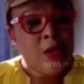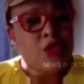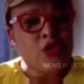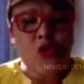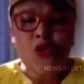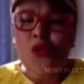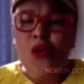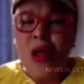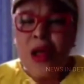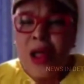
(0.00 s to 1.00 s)

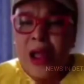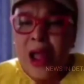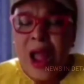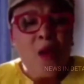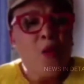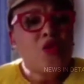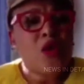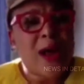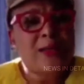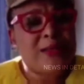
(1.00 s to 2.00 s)
So I want
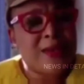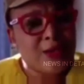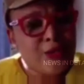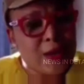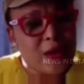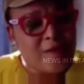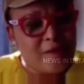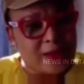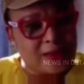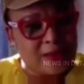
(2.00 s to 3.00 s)
to ask the Nigerian
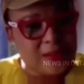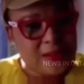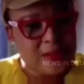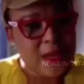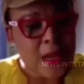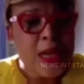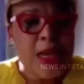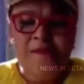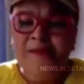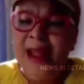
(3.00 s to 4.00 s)
government
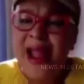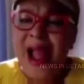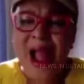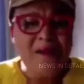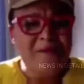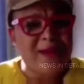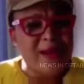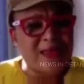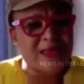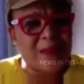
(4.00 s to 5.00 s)
if they have
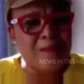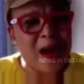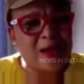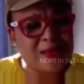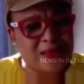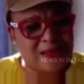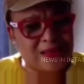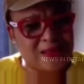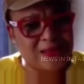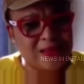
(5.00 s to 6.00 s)
this
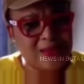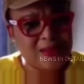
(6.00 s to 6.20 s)
capacity